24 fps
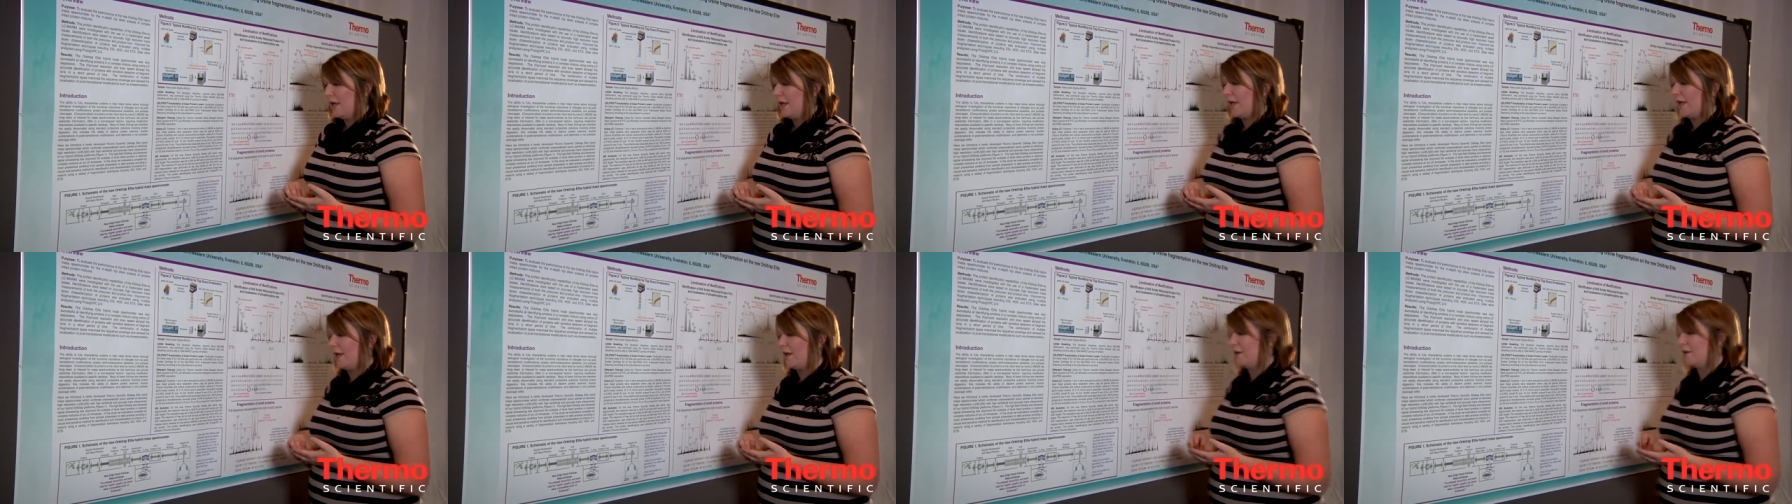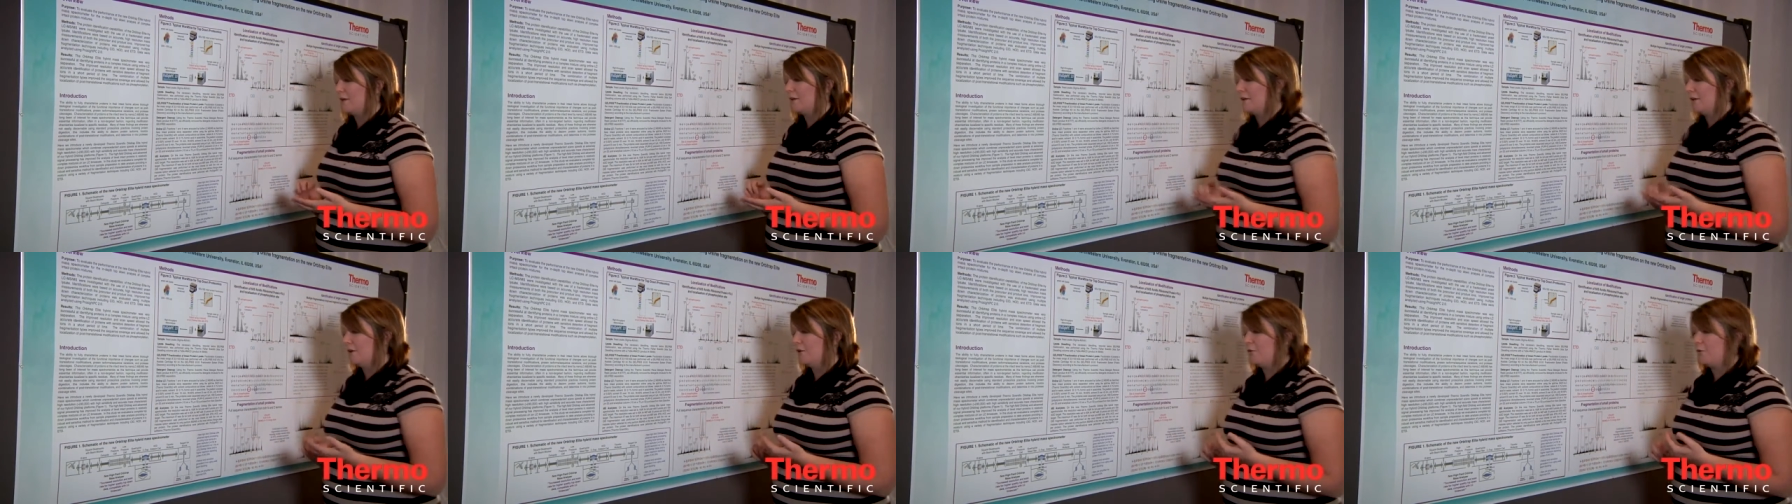
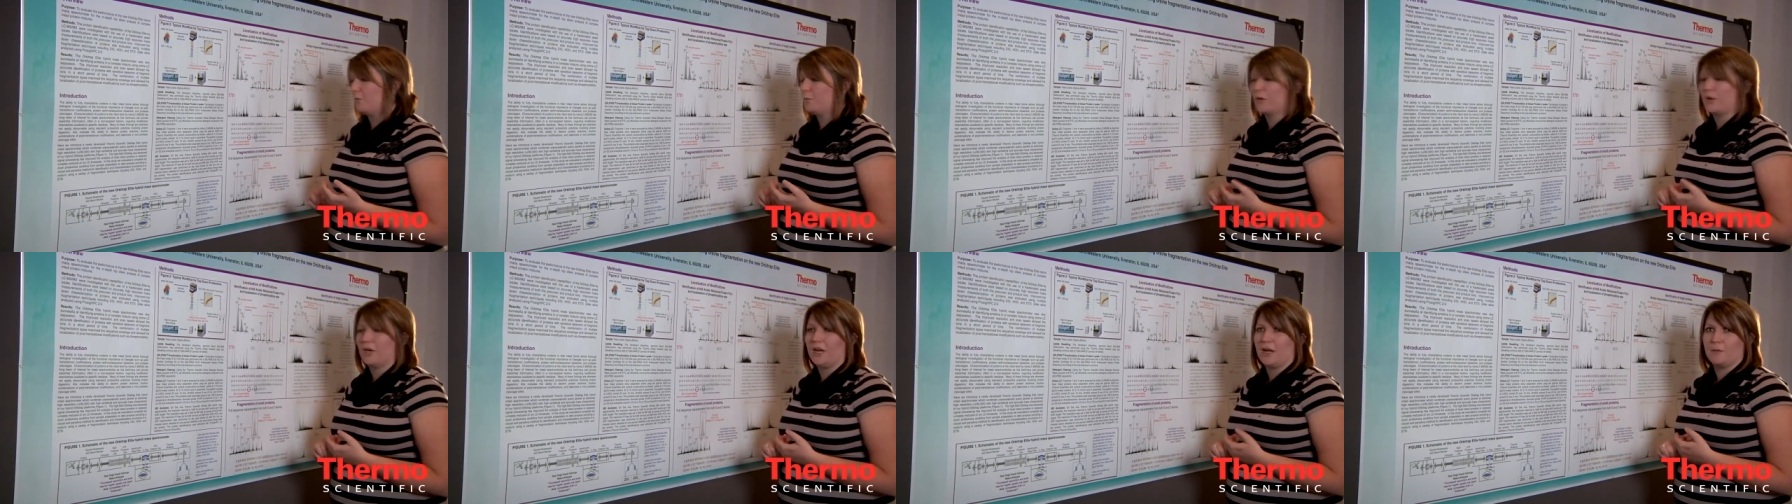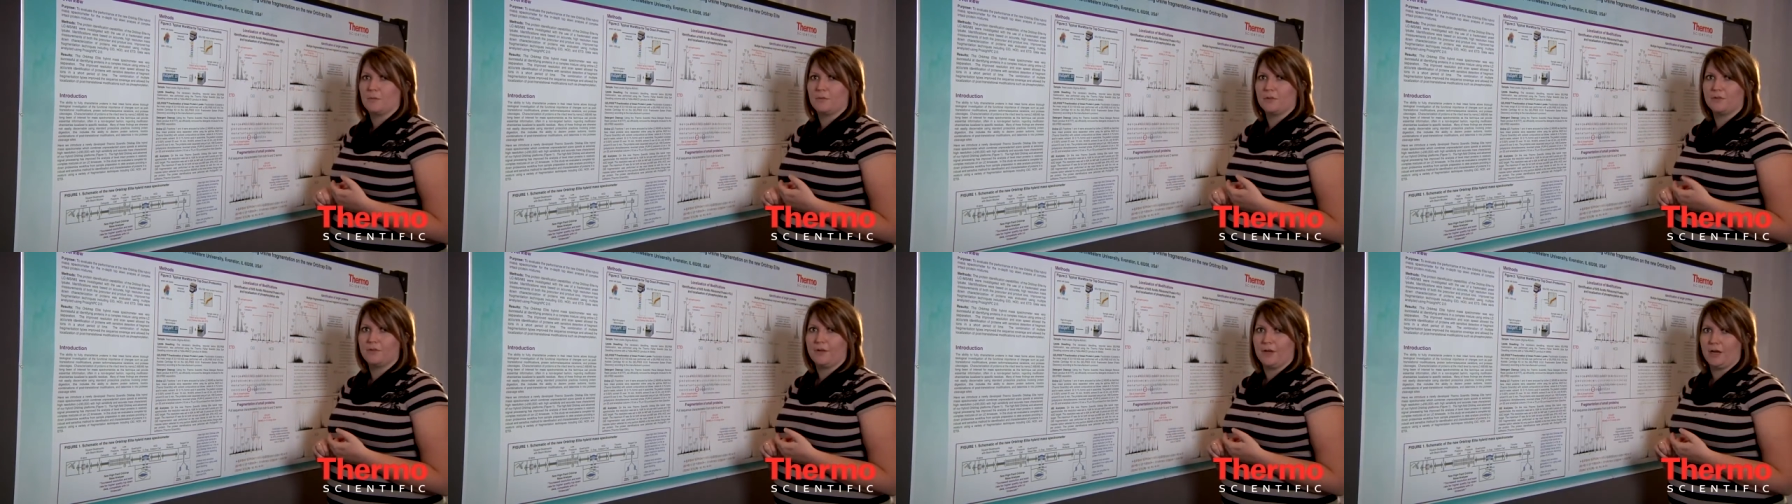and a new
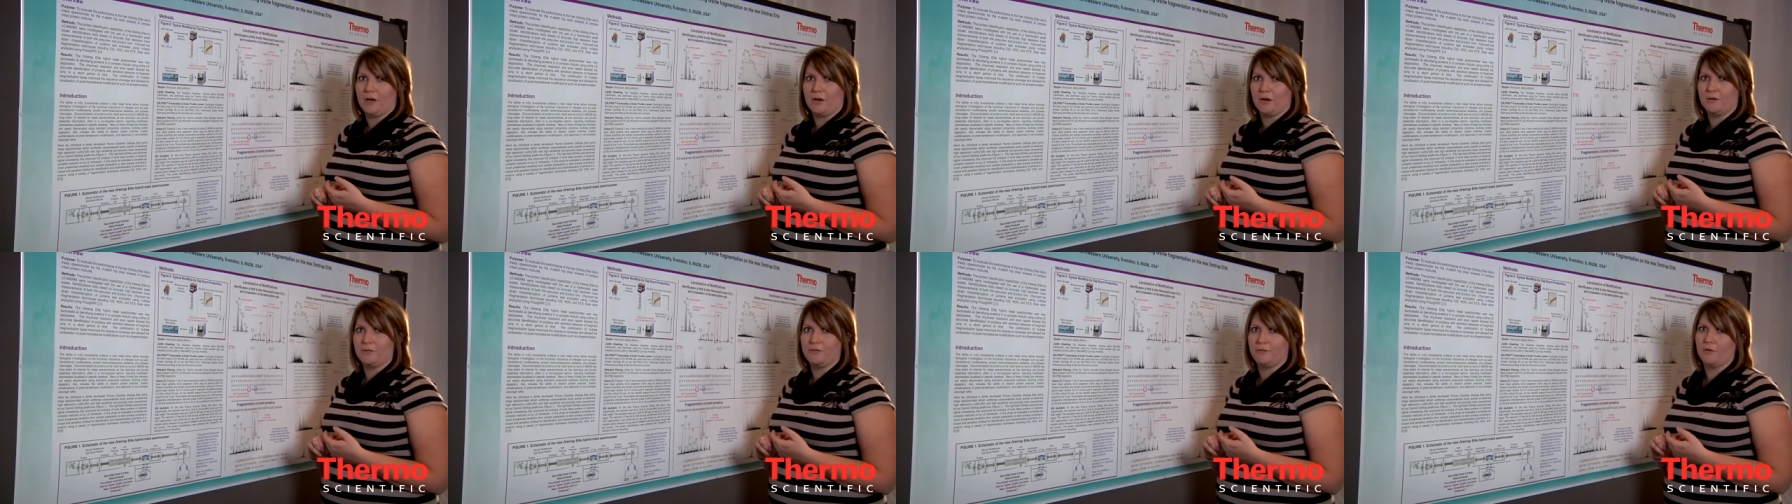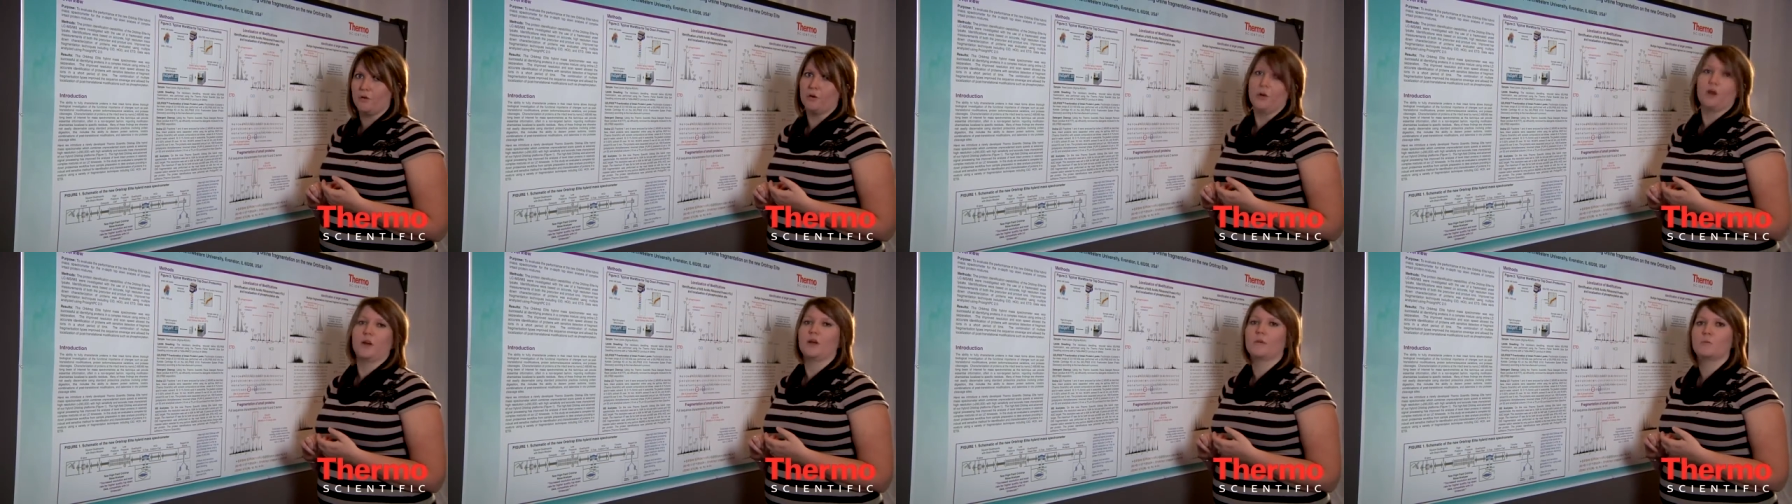preamplifier
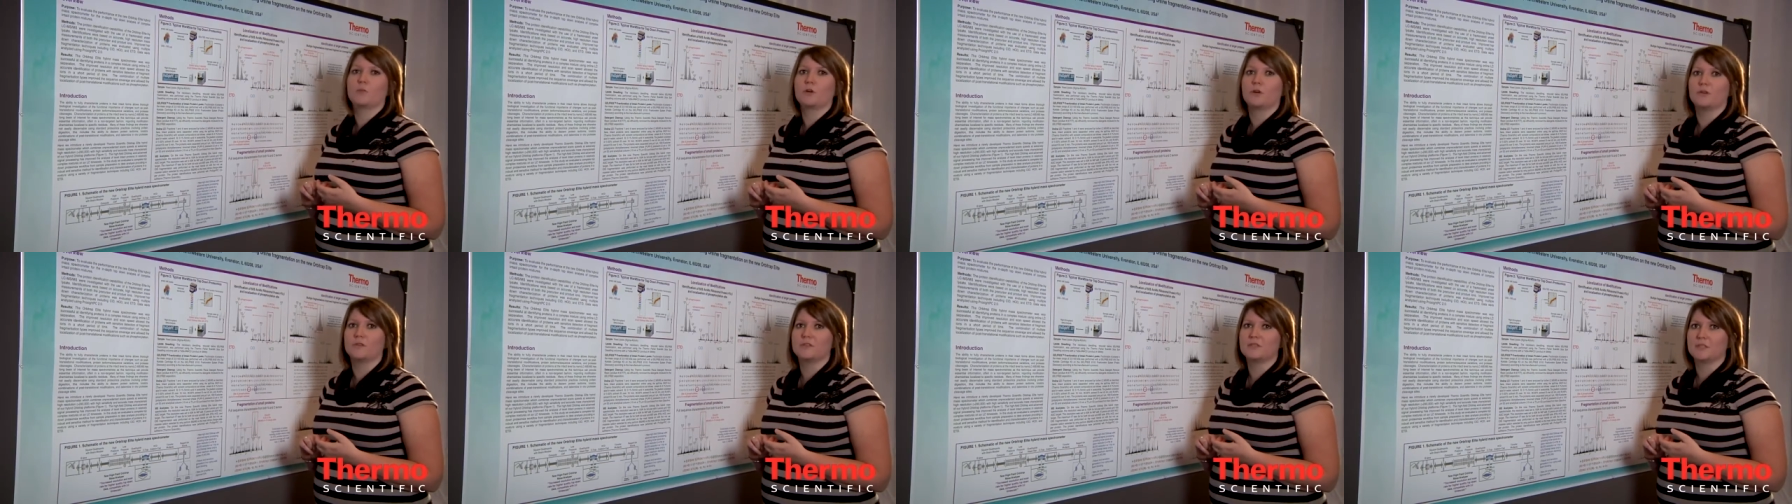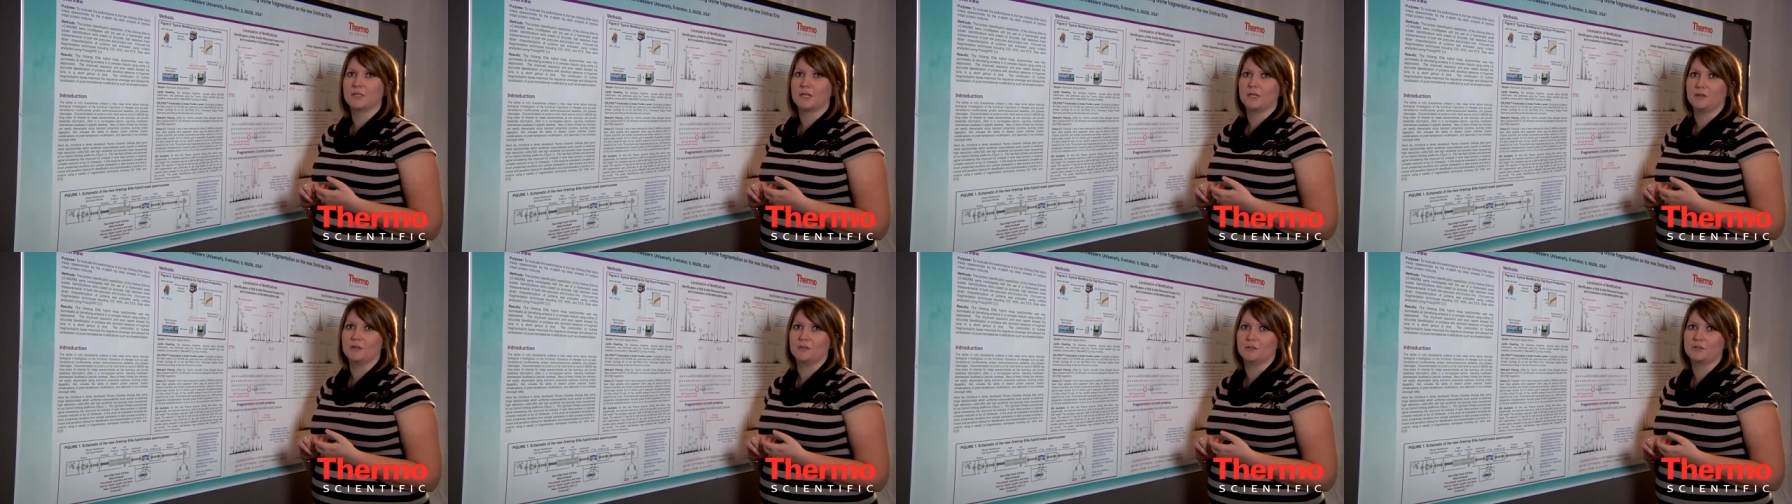for improved
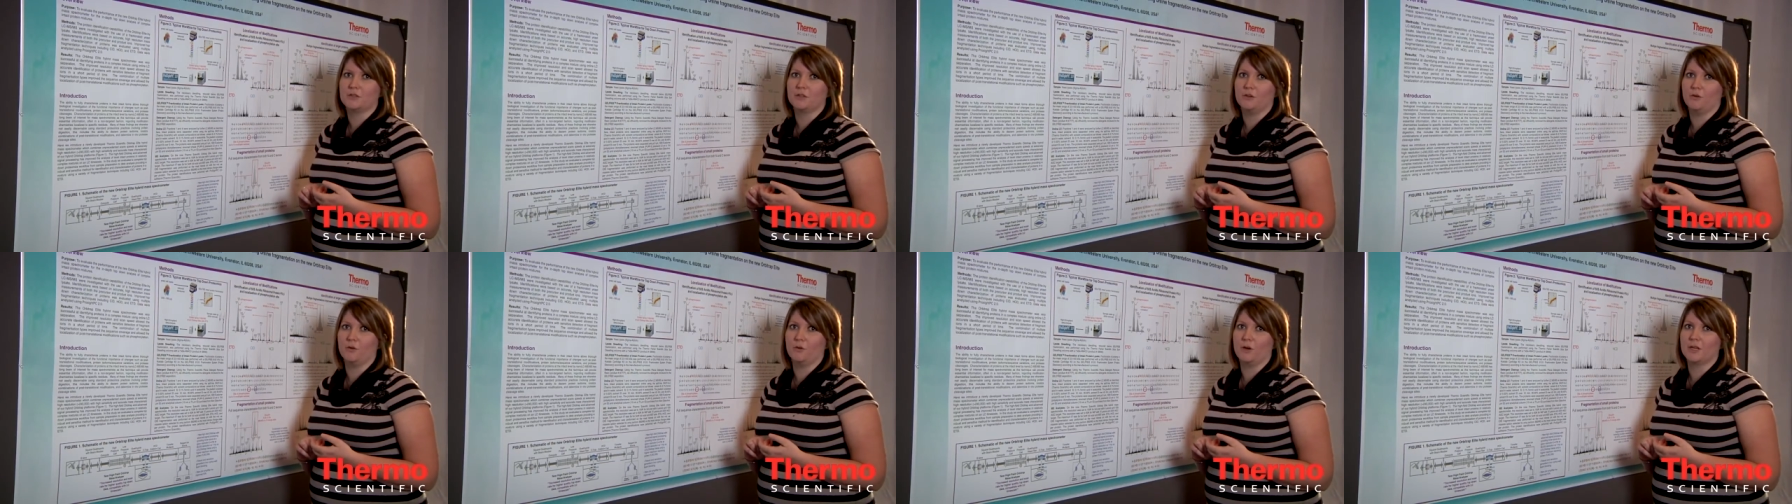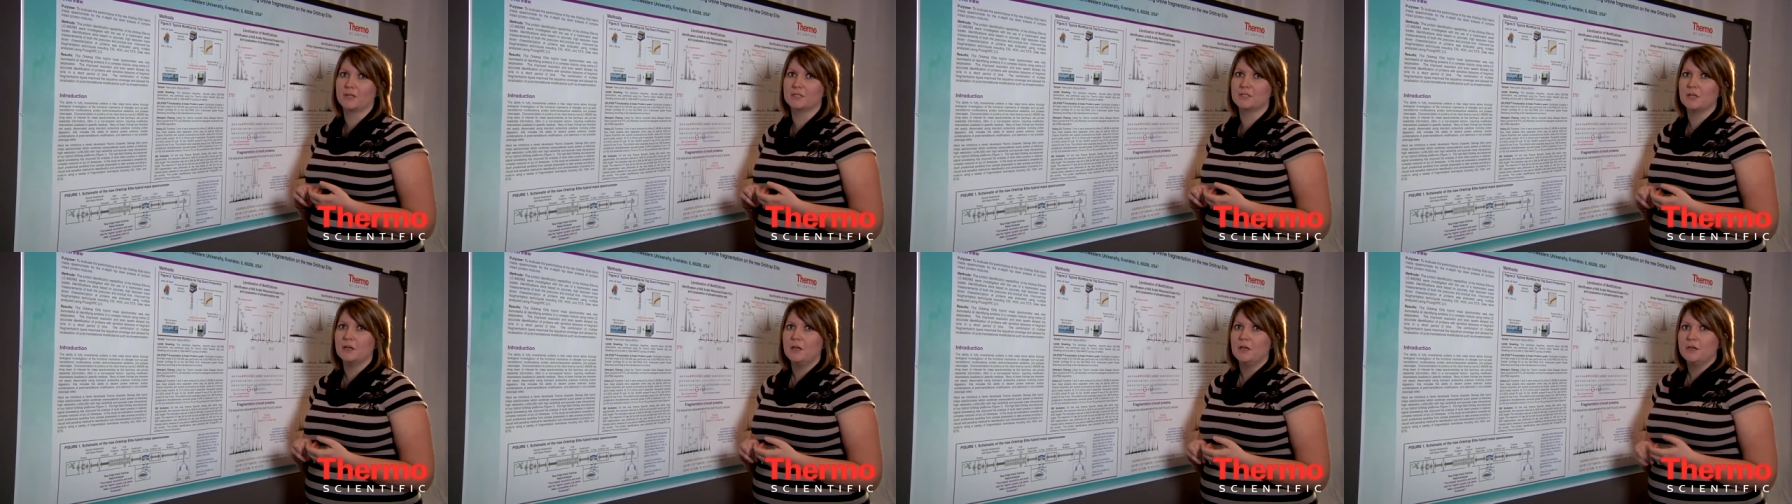signal to
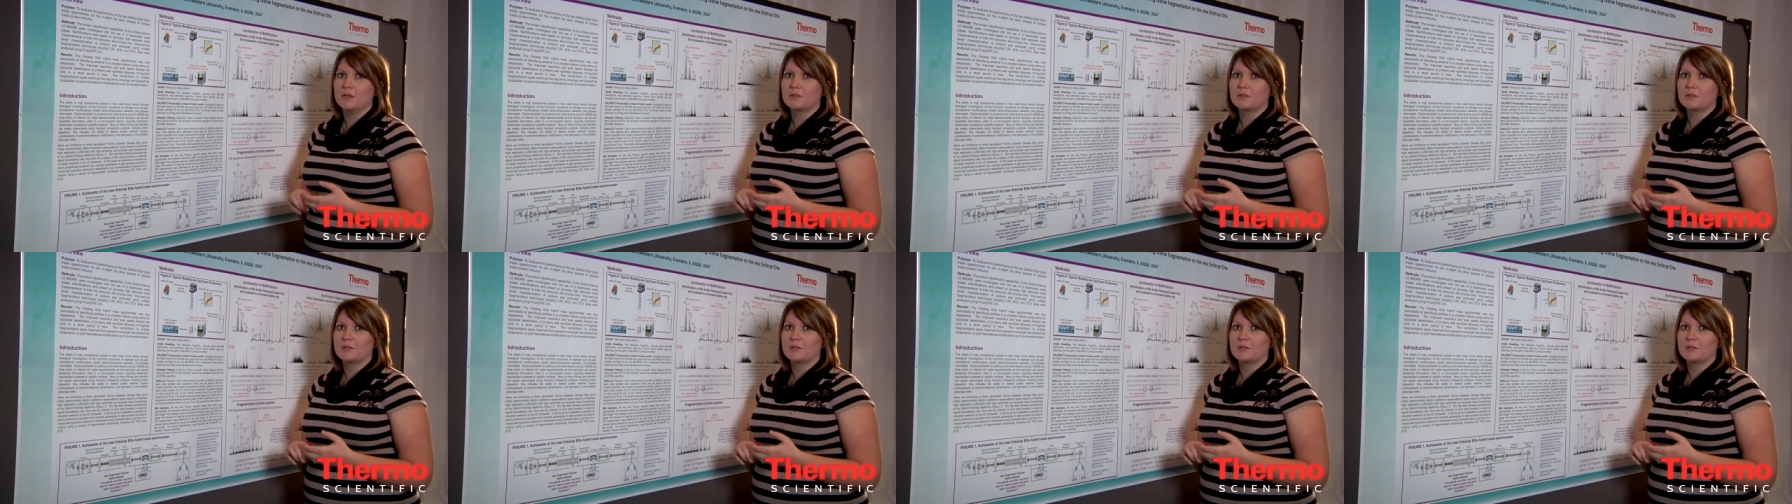noise.